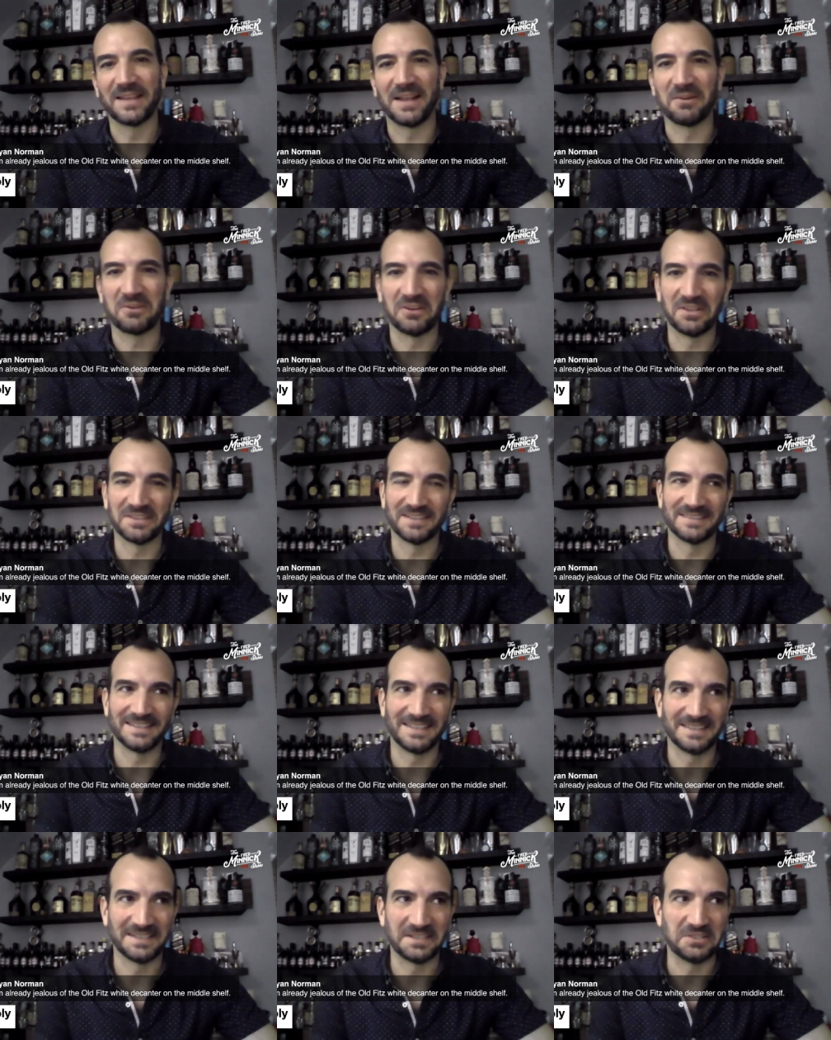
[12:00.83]
alcohol does
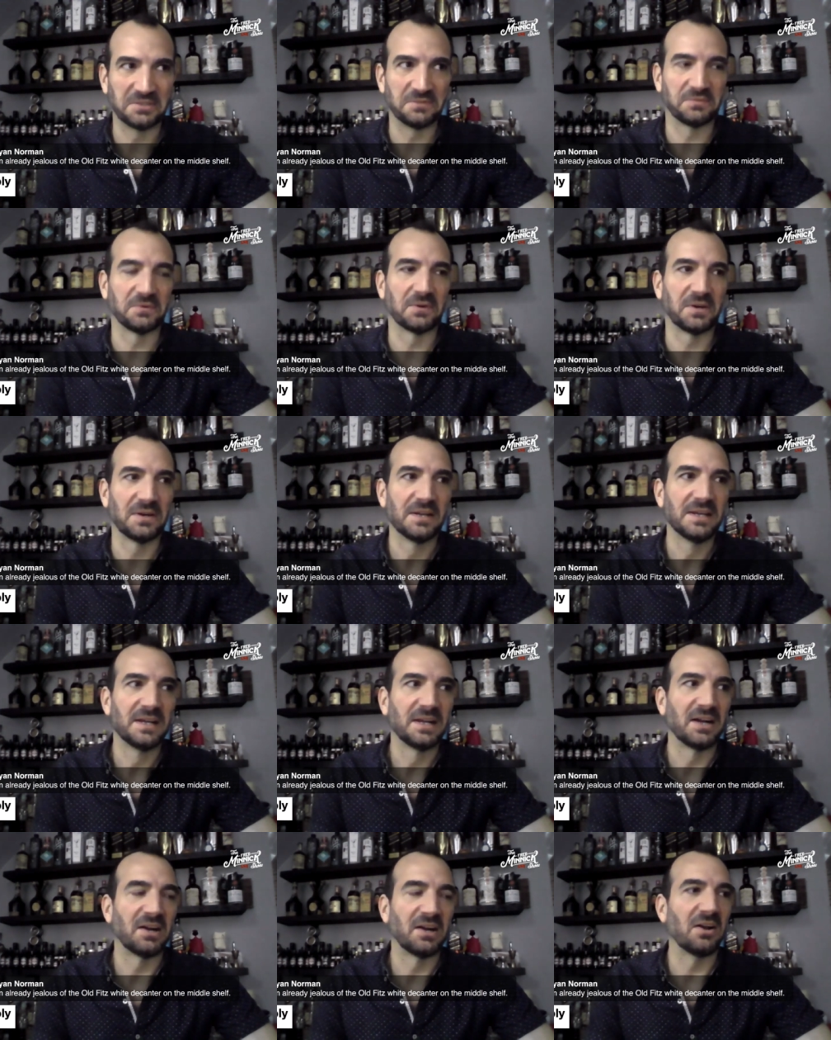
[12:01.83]
anything good for
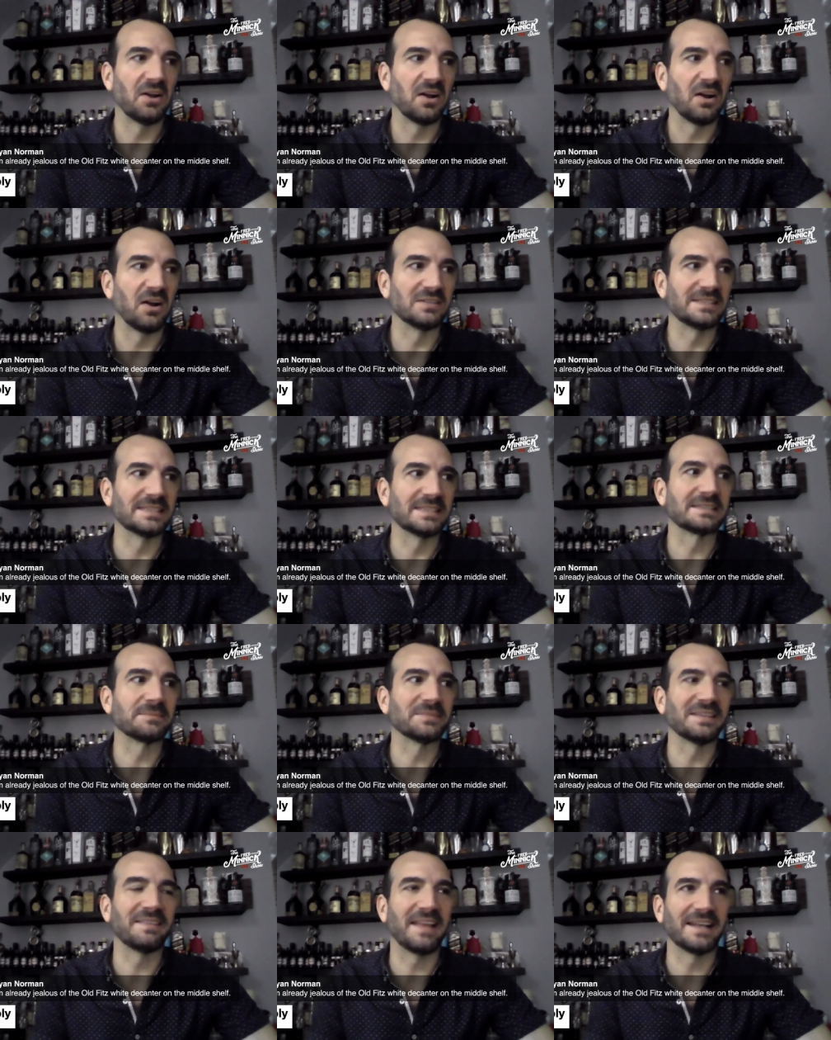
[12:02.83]
our
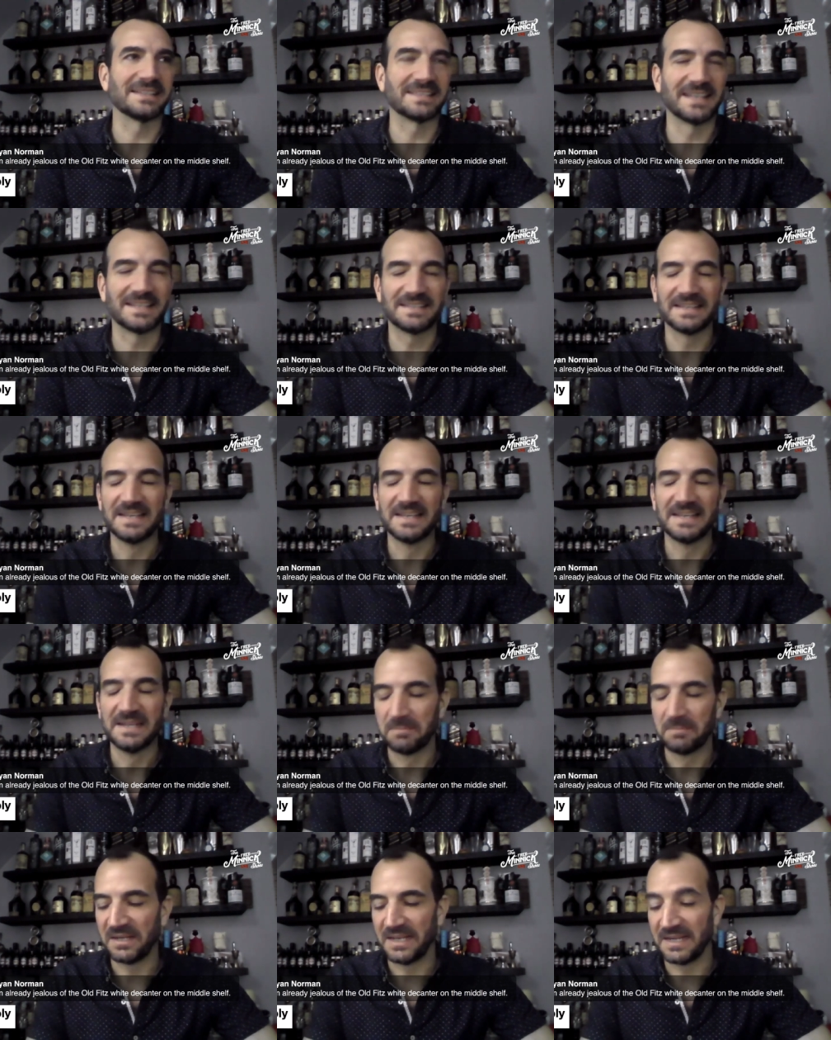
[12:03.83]
systems in that sense.
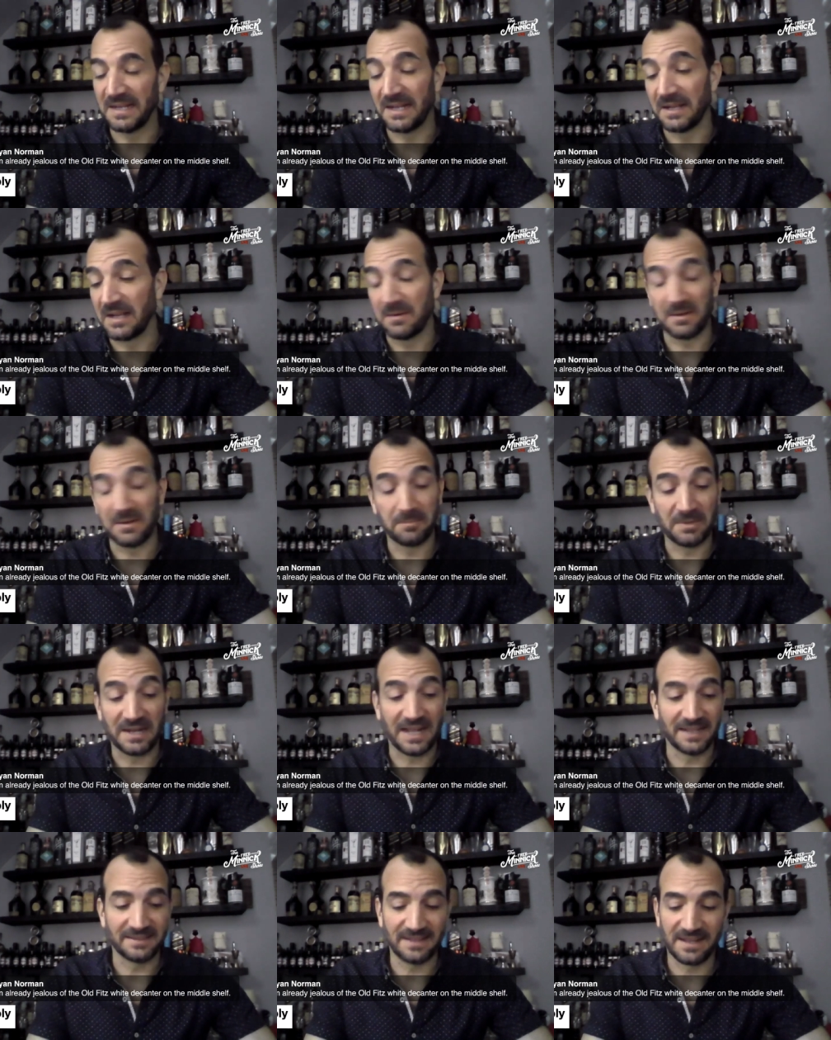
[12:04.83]
But a
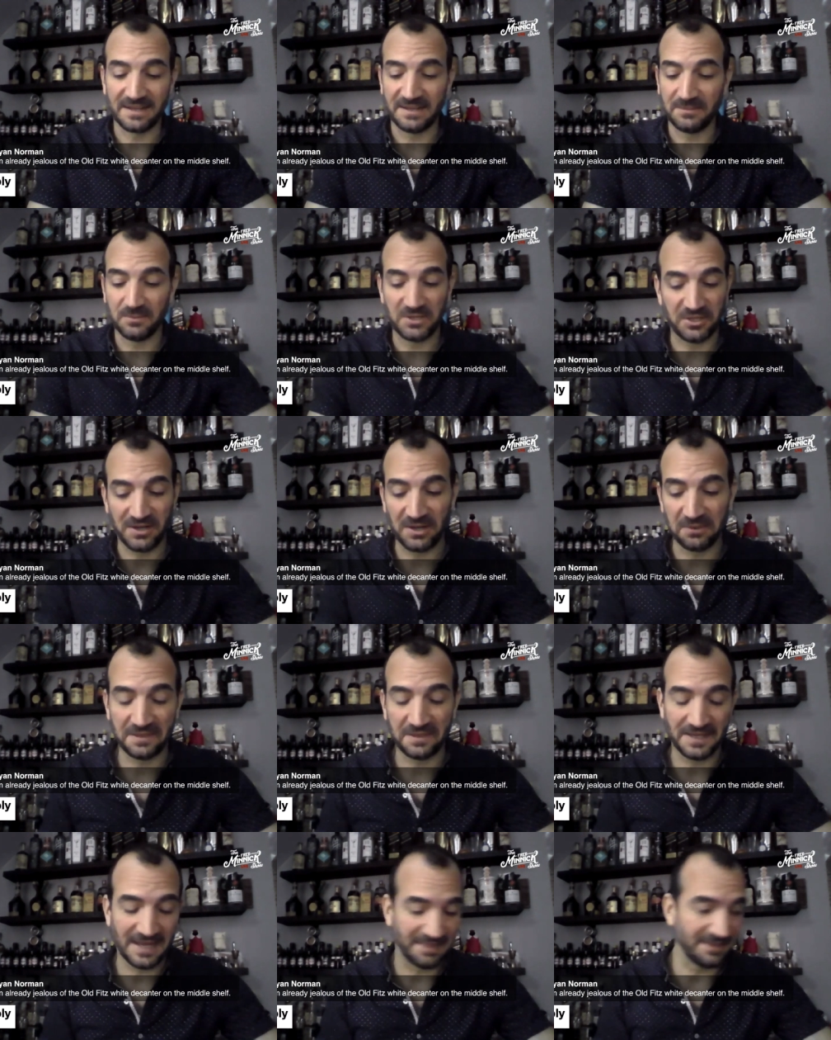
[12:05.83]
hot toddy, when you're
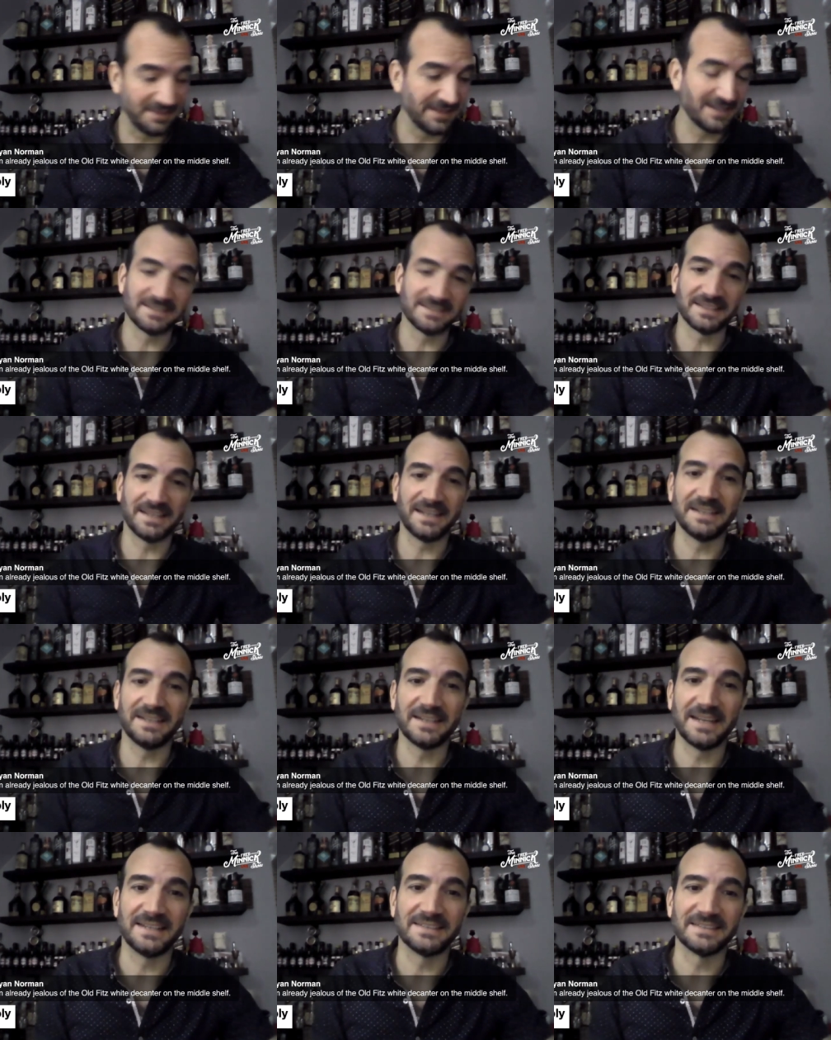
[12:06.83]
healthy, I think is a